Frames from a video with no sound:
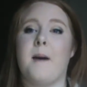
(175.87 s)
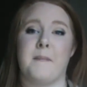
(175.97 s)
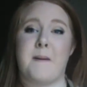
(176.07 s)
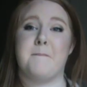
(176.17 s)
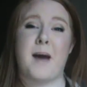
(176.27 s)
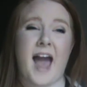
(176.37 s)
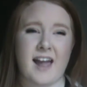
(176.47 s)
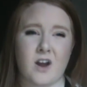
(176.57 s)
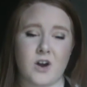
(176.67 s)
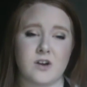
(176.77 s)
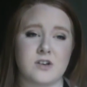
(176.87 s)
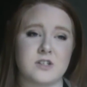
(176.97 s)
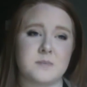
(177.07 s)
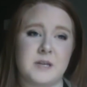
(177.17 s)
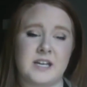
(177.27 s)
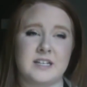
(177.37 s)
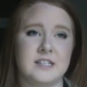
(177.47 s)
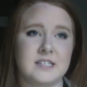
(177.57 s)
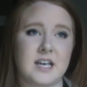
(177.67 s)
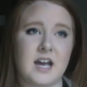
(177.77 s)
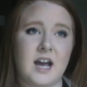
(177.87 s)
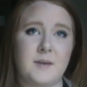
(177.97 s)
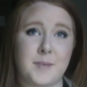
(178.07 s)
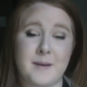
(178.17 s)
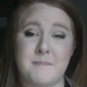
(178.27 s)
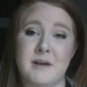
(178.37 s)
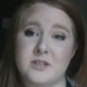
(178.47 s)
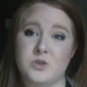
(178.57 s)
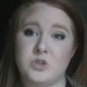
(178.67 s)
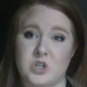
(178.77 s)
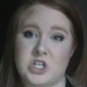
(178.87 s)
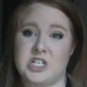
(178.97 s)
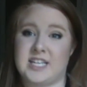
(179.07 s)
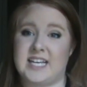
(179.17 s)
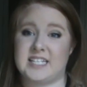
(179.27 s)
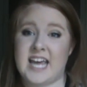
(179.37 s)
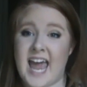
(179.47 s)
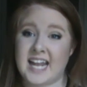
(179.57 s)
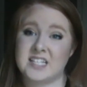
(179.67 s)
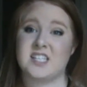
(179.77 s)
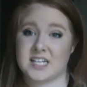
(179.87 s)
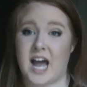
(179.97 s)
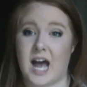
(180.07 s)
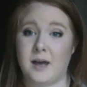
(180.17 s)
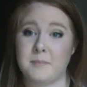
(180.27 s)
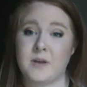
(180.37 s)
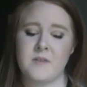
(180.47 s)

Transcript: My back hurts because my muscles are just like tensed up,